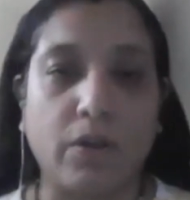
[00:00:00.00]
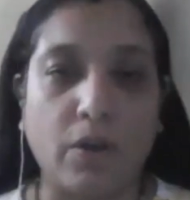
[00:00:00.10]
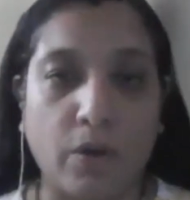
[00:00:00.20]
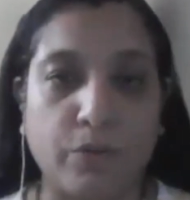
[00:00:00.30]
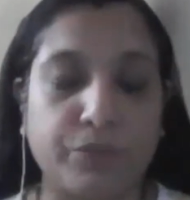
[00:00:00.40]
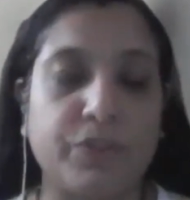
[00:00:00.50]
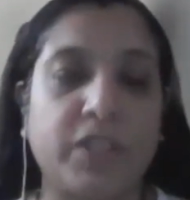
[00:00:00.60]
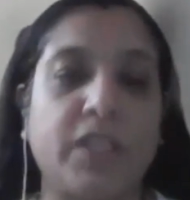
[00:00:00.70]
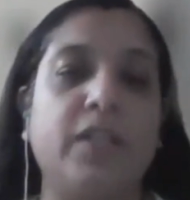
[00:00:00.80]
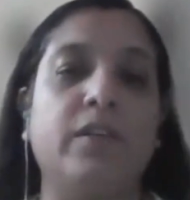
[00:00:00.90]
of
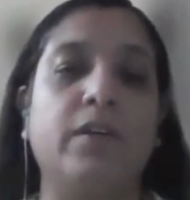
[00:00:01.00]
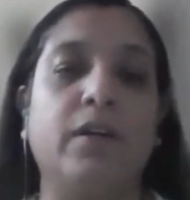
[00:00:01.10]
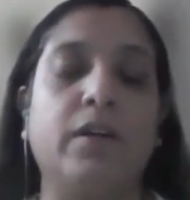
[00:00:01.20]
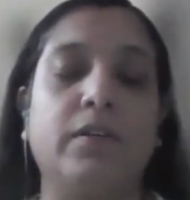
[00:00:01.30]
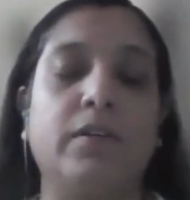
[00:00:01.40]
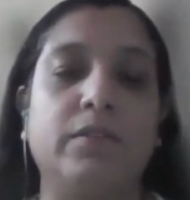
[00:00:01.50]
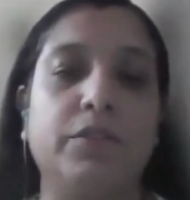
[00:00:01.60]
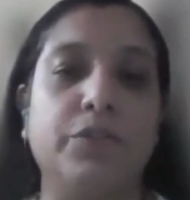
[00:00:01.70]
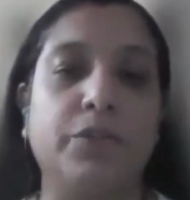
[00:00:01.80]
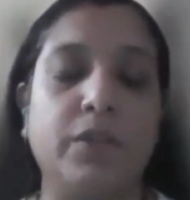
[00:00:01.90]
the
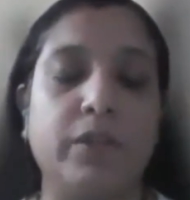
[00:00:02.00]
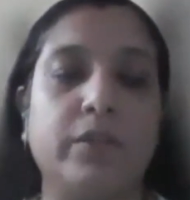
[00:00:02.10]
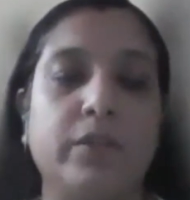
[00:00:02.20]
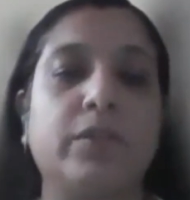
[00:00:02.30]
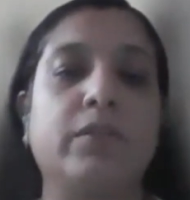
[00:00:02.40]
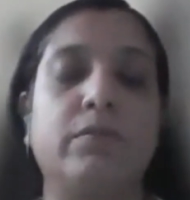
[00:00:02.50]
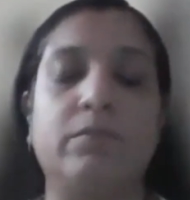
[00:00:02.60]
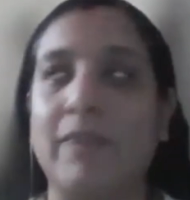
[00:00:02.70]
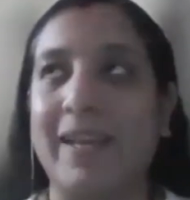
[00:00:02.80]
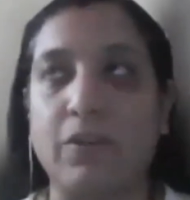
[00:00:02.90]
earth,
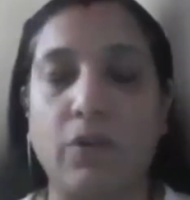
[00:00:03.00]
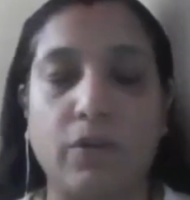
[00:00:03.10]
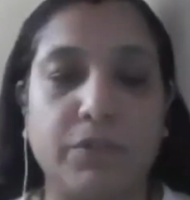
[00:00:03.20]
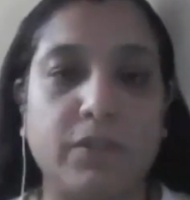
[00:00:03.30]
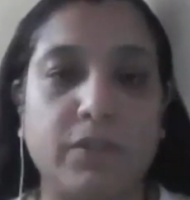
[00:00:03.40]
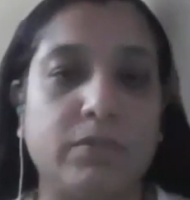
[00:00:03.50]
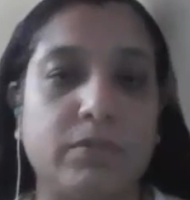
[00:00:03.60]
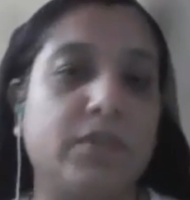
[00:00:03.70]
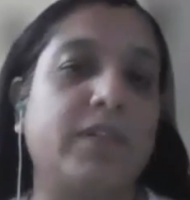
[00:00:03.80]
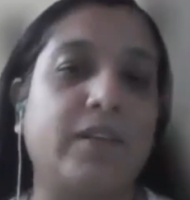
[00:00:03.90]
like of the
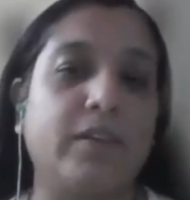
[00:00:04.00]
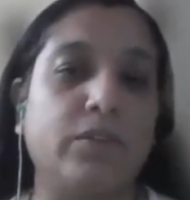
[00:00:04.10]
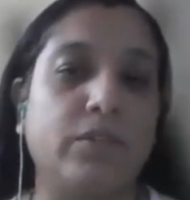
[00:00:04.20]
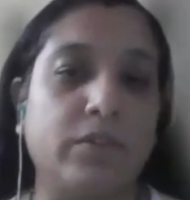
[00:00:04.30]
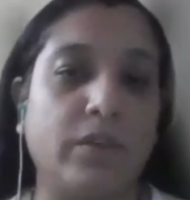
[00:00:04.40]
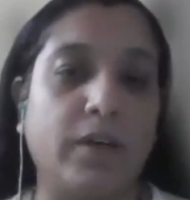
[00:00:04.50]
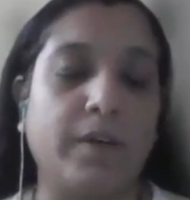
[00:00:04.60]
descendant